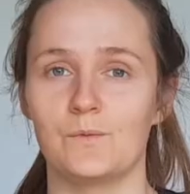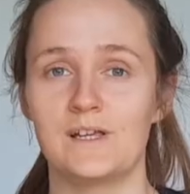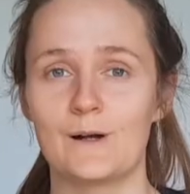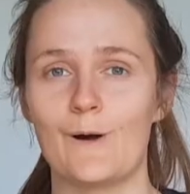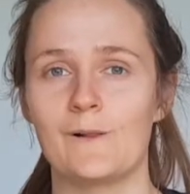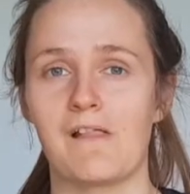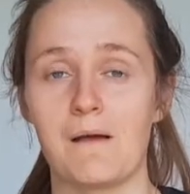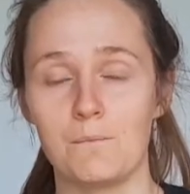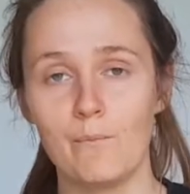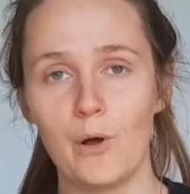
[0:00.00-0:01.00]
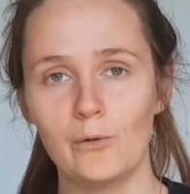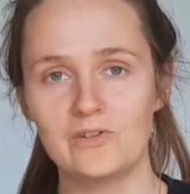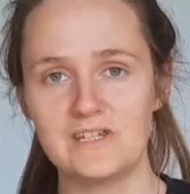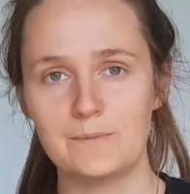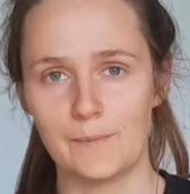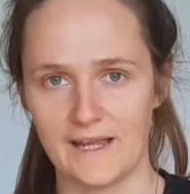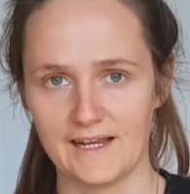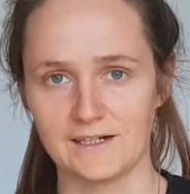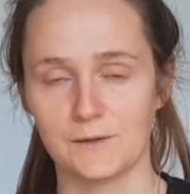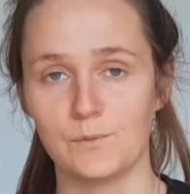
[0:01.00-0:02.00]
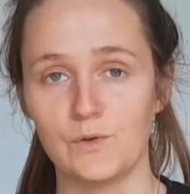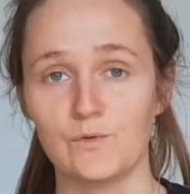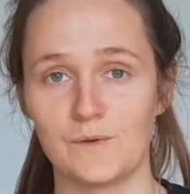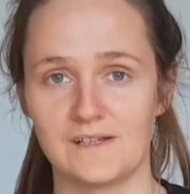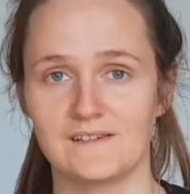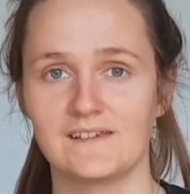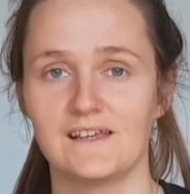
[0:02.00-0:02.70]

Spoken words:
call that multi-planar movement.